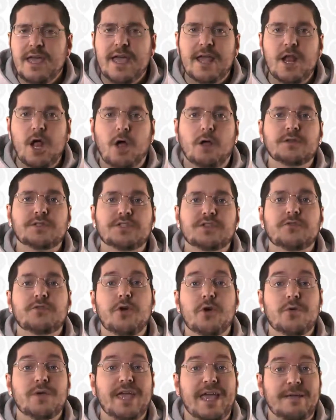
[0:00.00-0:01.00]
and also
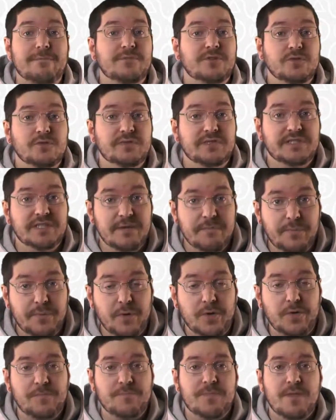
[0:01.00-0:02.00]
no game too
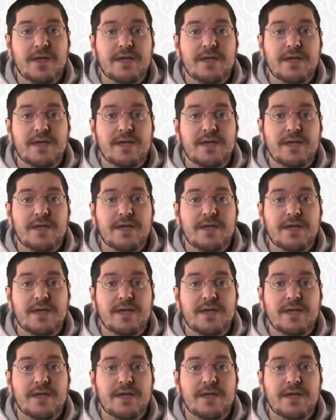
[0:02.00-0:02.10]
simple.